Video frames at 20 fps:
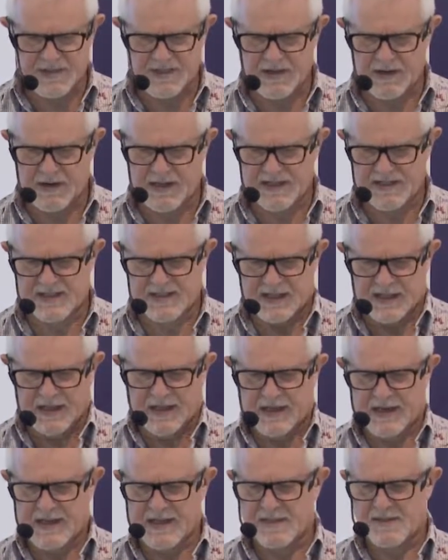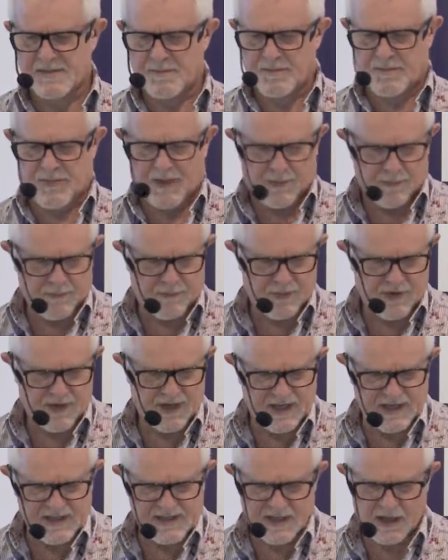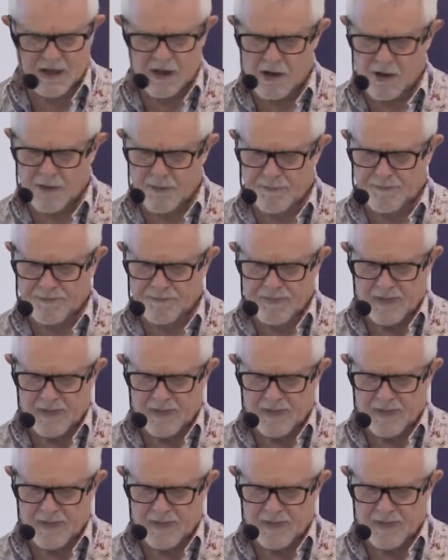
So let's breeze along.